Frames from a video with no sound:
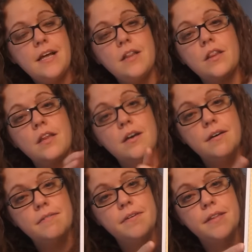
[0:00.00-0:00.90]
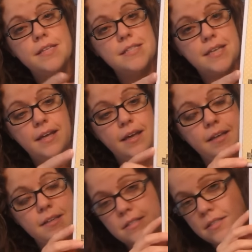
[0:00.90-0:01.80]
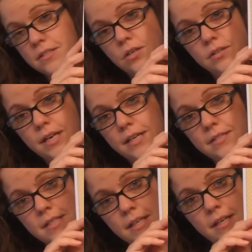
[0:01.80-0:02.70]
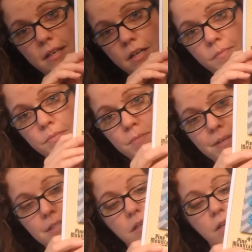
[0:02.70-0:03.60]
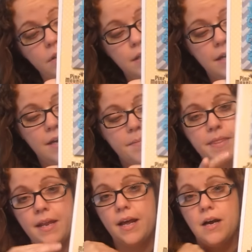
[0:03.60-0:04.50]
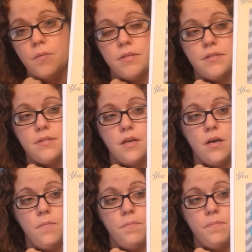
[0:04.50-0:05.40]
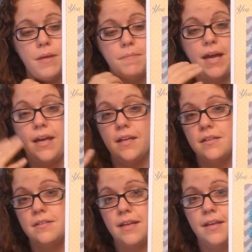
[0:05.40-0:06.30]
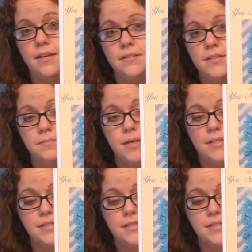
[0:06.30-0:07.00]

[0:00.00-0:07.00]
I love the saying. It's a song that I sing and hum to my son all the time and that I was, um, that my aunt sang to my